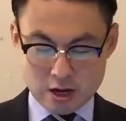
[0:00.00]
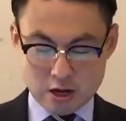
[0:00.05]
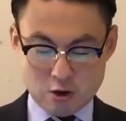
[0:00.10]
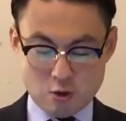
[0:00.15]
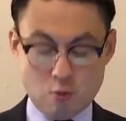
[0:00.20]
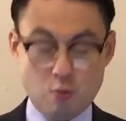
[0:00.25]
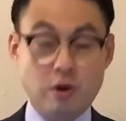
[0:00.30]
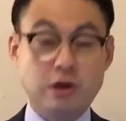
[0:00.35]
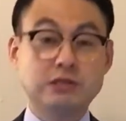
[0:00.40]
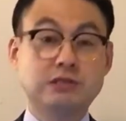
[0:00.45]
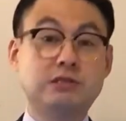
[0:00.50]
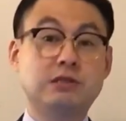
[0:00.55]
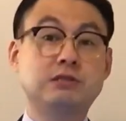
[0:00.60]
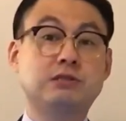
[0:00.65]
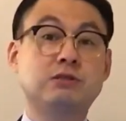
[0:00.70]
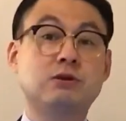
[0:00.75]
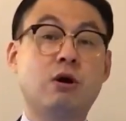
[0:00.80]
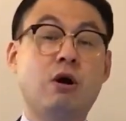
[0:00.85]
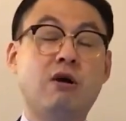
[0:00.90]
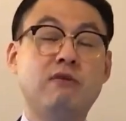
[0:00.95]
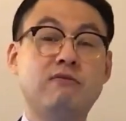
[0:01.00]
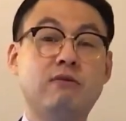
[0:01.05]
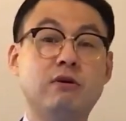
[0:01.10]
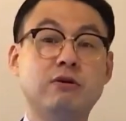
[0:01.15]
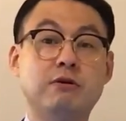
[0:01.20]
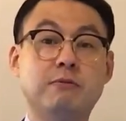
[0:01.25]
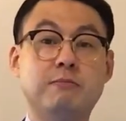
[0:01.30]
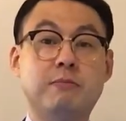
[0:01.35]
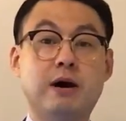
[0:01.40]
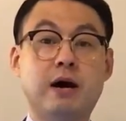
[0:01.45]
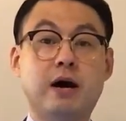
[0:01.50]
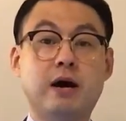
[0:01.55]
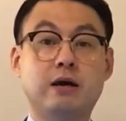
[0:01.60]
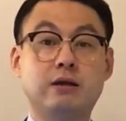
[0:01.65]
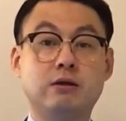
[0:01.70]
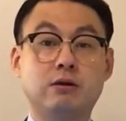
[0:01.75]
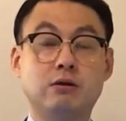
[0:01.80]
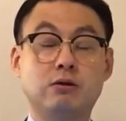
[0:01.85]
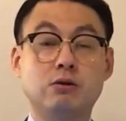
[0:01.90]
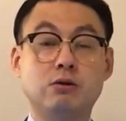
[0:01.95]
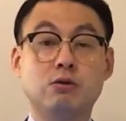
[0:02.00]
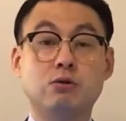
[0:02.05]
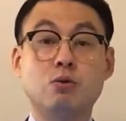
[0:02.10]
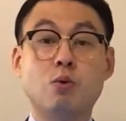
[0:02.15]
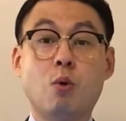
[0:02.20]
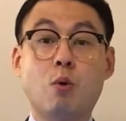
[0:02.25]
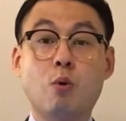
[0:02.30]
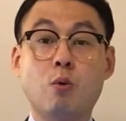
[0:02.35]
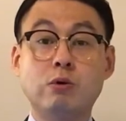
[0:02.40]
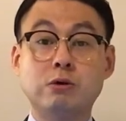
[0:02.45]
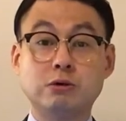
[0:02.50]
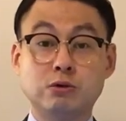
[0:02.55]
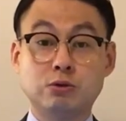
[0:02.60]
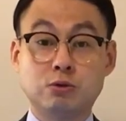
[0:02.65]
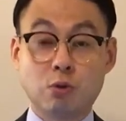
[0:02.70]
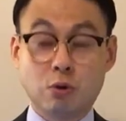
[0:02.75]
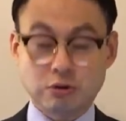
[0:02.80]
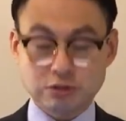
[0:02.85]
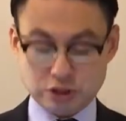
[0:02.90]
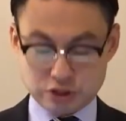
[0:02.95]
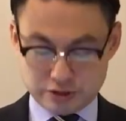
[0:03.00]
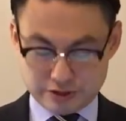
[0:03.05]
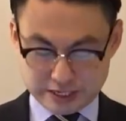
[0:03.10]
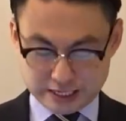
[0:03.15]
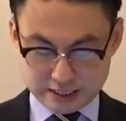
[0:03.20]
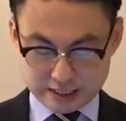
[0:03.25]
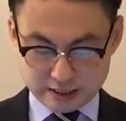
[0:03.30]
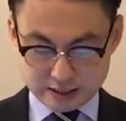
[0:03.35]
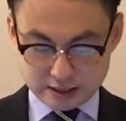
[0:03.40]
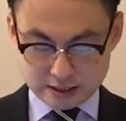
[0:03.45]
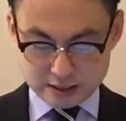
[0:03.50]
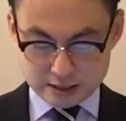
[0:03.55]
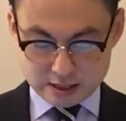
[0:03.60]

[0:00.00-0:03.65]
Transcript: was discovered by the Nor Norwegian,